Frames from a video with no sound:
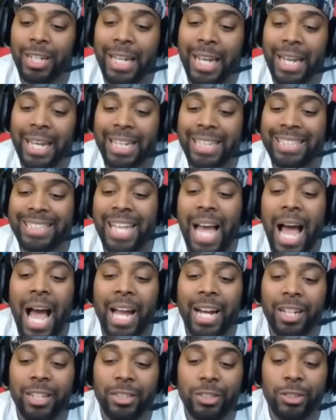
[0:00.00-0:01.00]
like
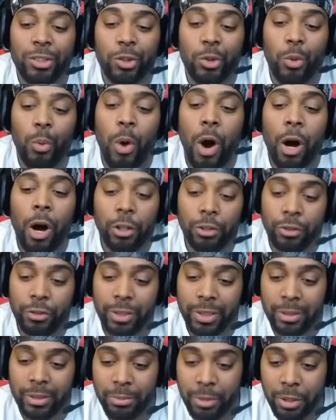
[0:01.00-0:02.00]
entire
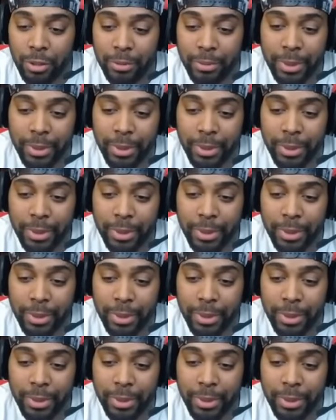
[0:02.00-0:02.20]
squadron, bro.